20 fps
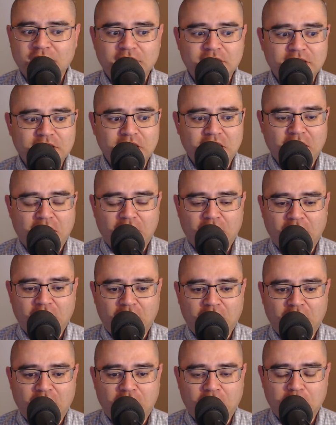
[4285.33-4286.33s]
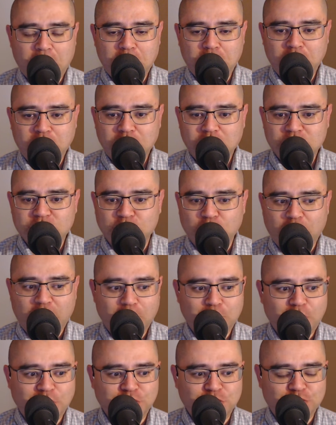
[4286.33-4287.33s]
Yeah. Um,
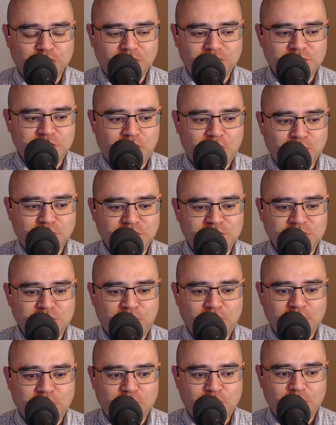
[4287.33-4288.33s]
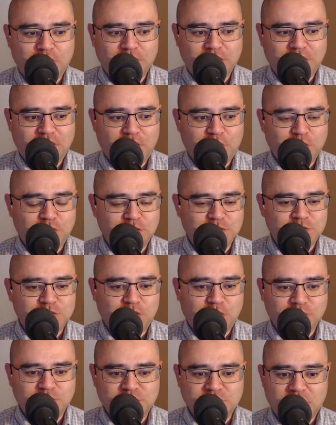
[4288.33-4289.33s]
sorry, I'm not sure if Tom is talking right now
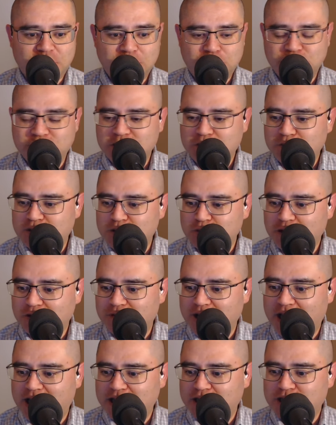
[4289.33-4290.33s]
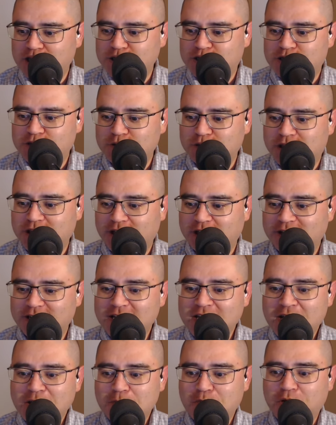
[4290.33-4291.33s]
because our Skype seems to have had an issue there.